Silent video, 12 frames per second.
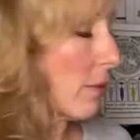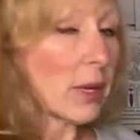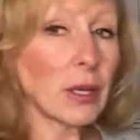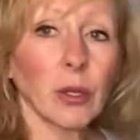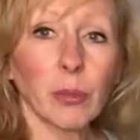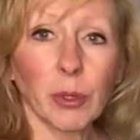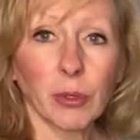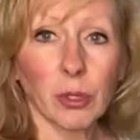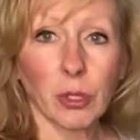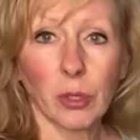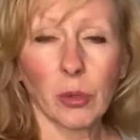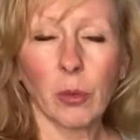available
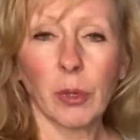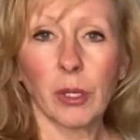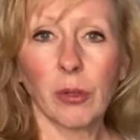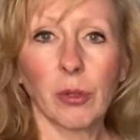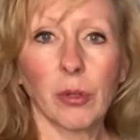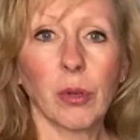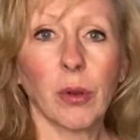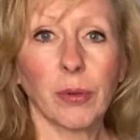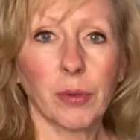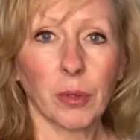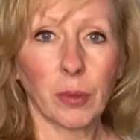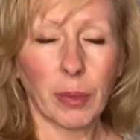to you when you do go
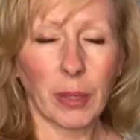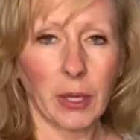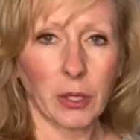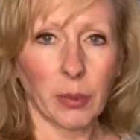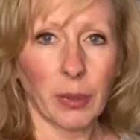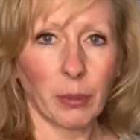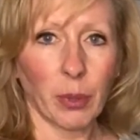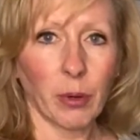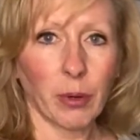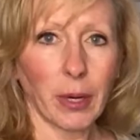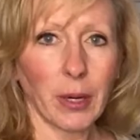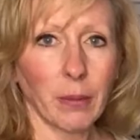through the PHP
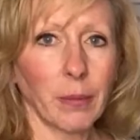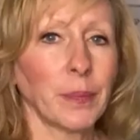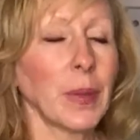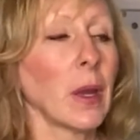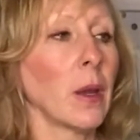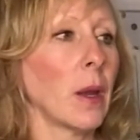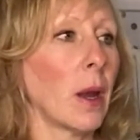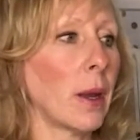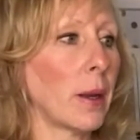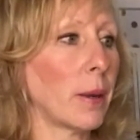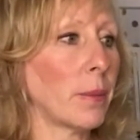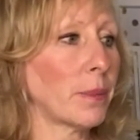program
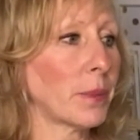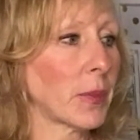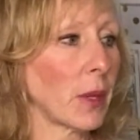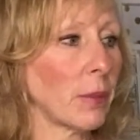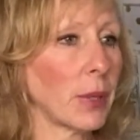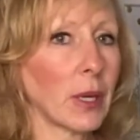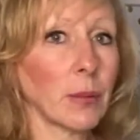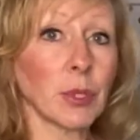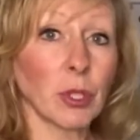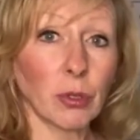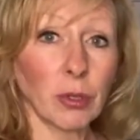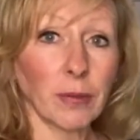and become
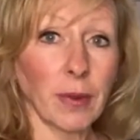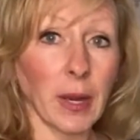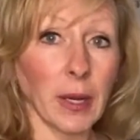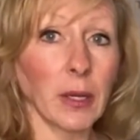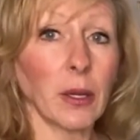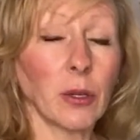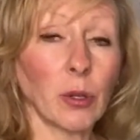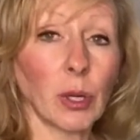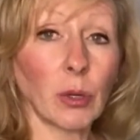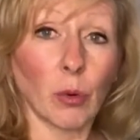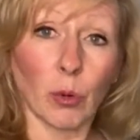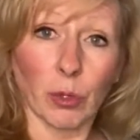certified. You
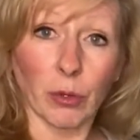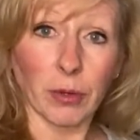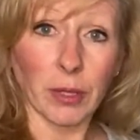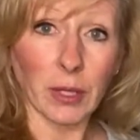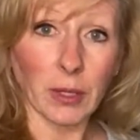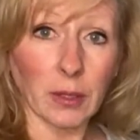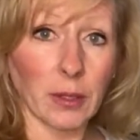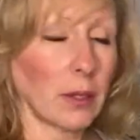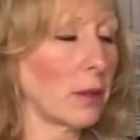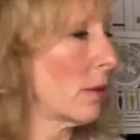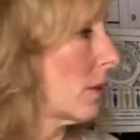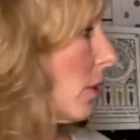can order these.
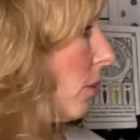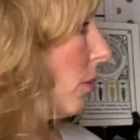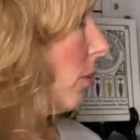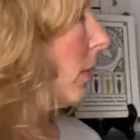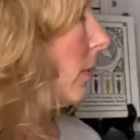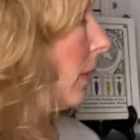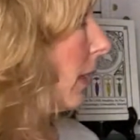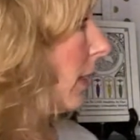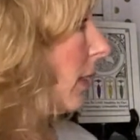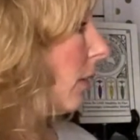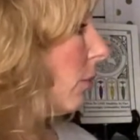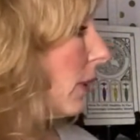So
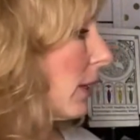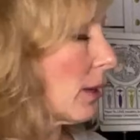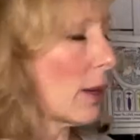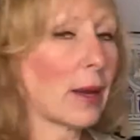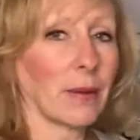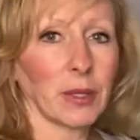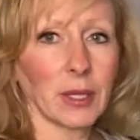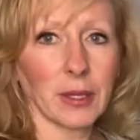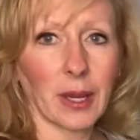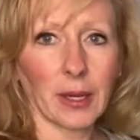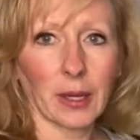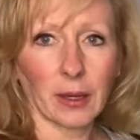we have these
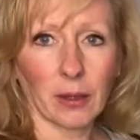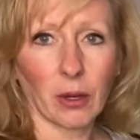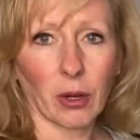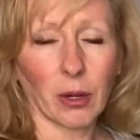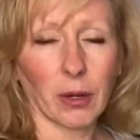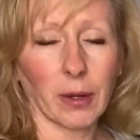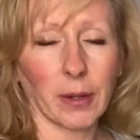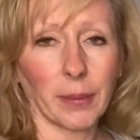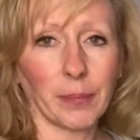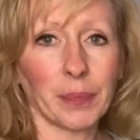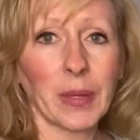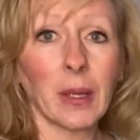hanging in our
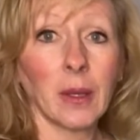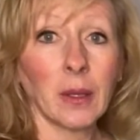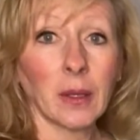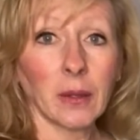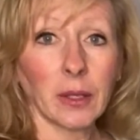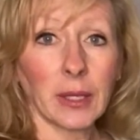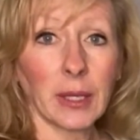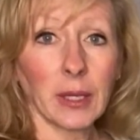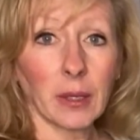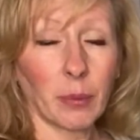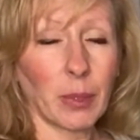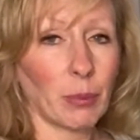
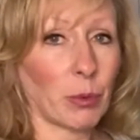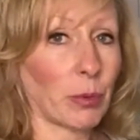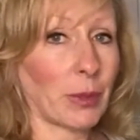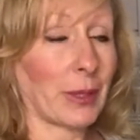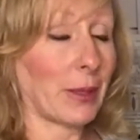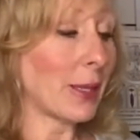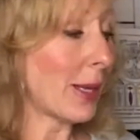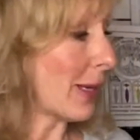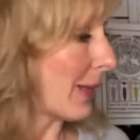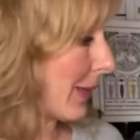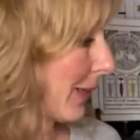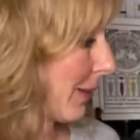clinic. People really
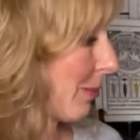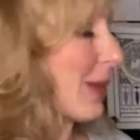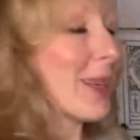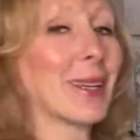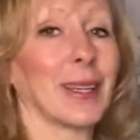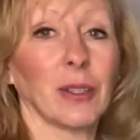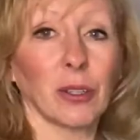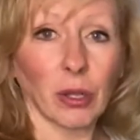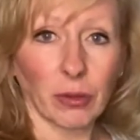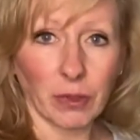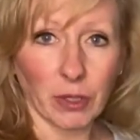like them. Again, good